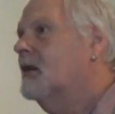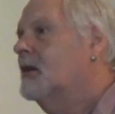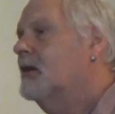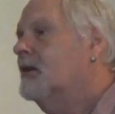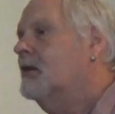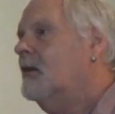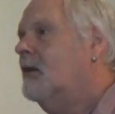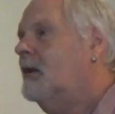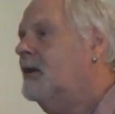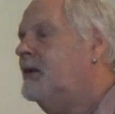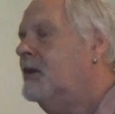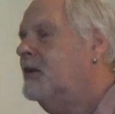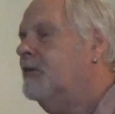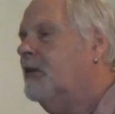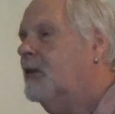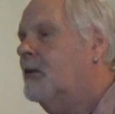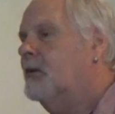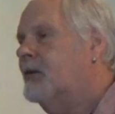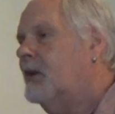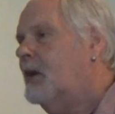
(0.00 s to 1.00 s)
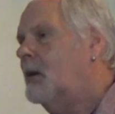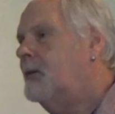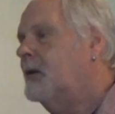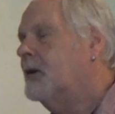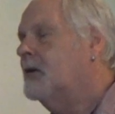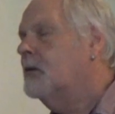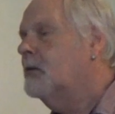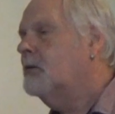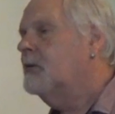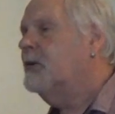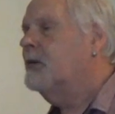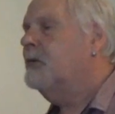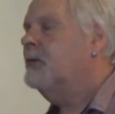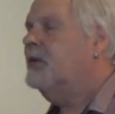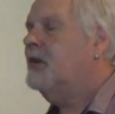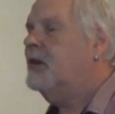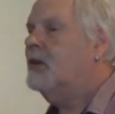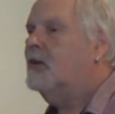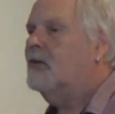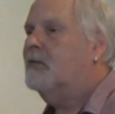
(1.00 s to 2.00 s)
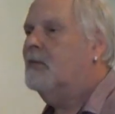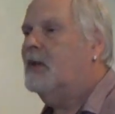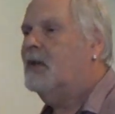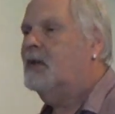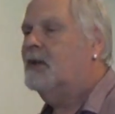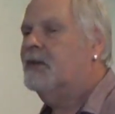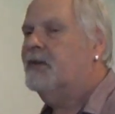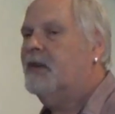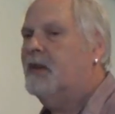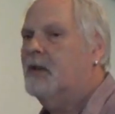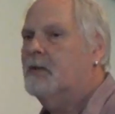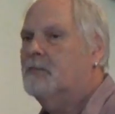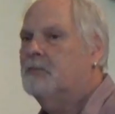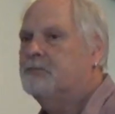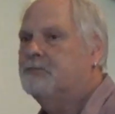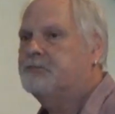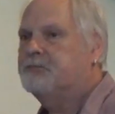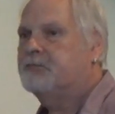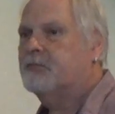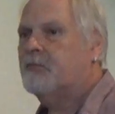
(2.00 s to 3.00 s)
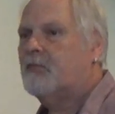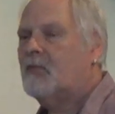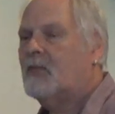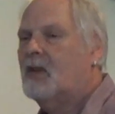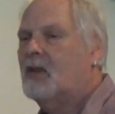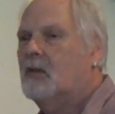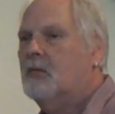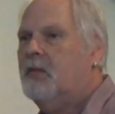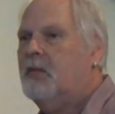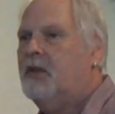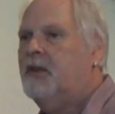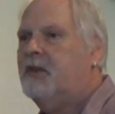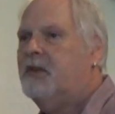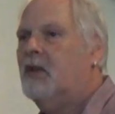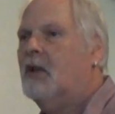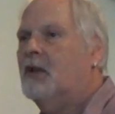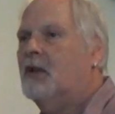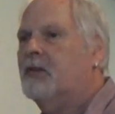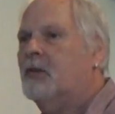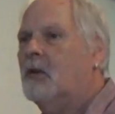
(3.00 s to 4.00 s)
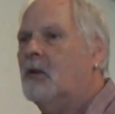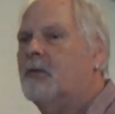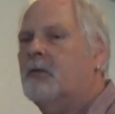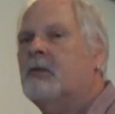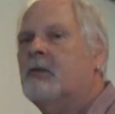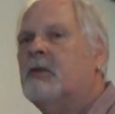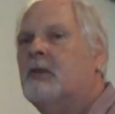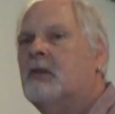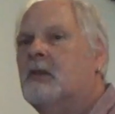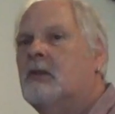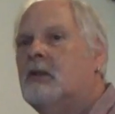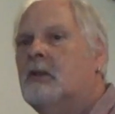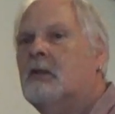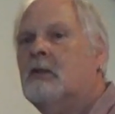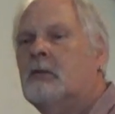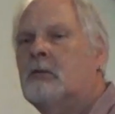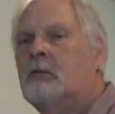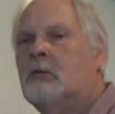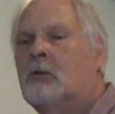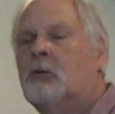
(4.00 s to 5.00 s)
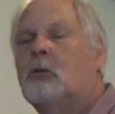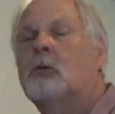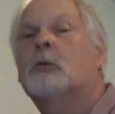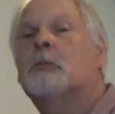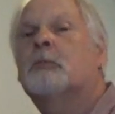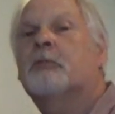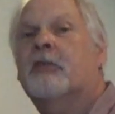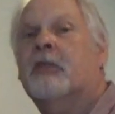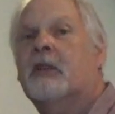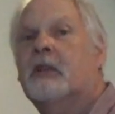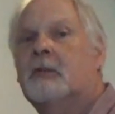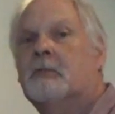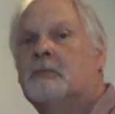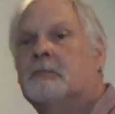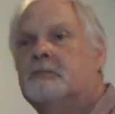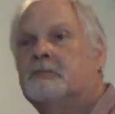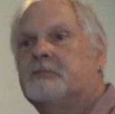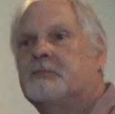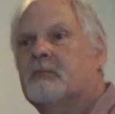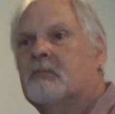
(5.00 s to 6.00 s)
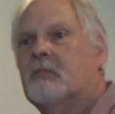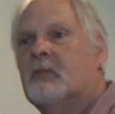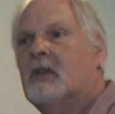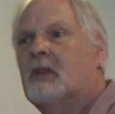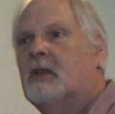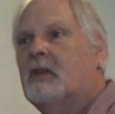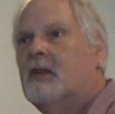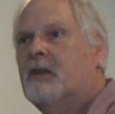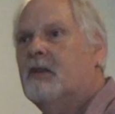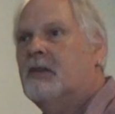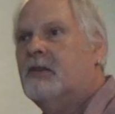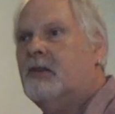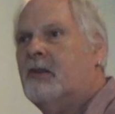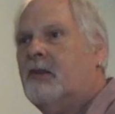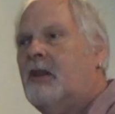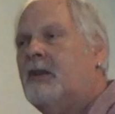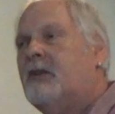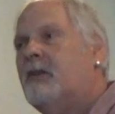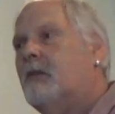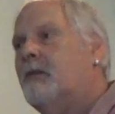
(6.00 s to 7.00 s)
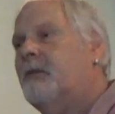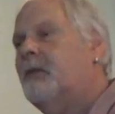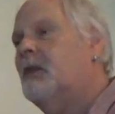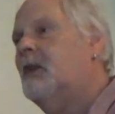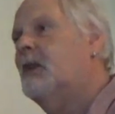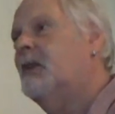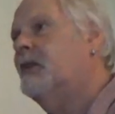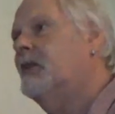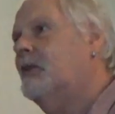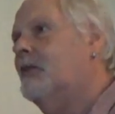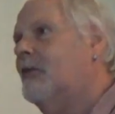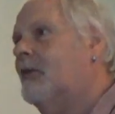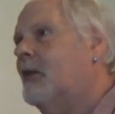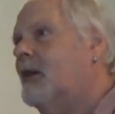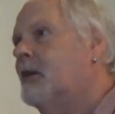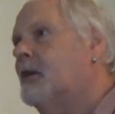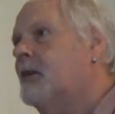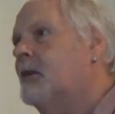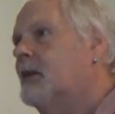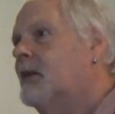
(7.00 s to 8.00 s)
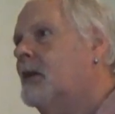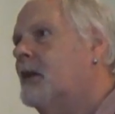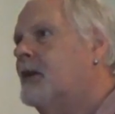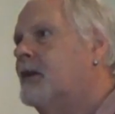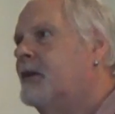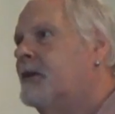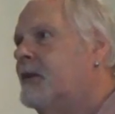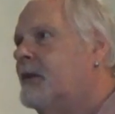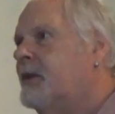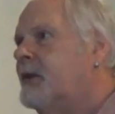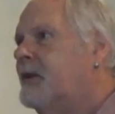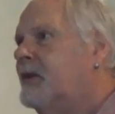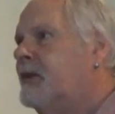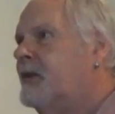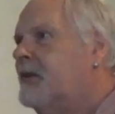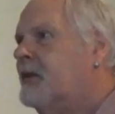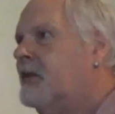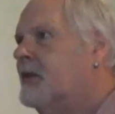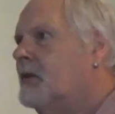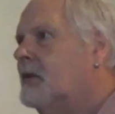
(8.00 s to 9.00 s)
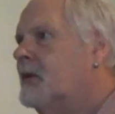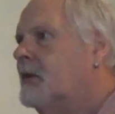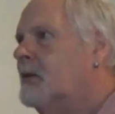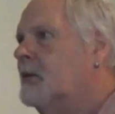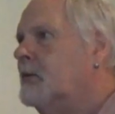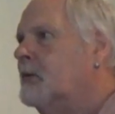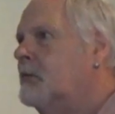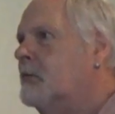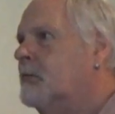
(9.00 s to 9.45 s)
So as he grows up, he calls himself Mousehead. But he starts off as little Aubrey. So that's the first thread, is this little